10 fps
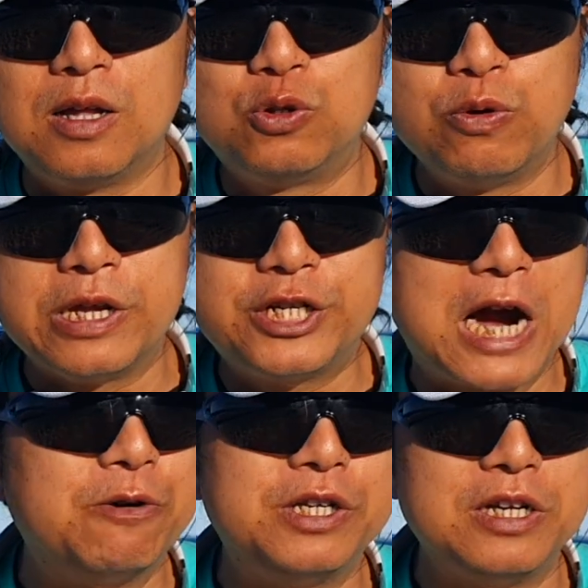doing
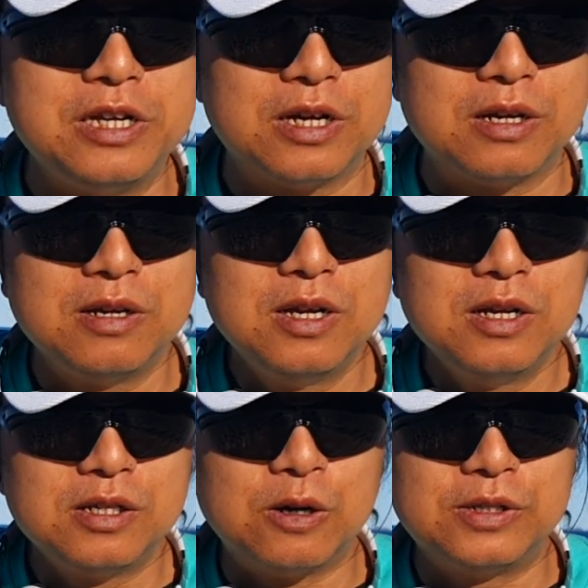charity here.
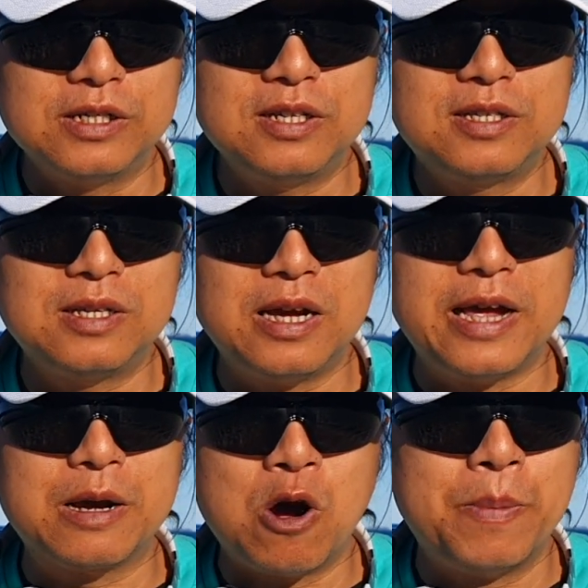So this is
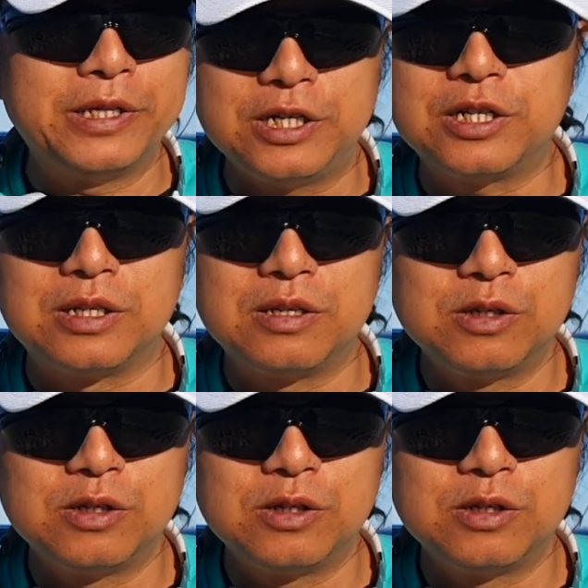a competition.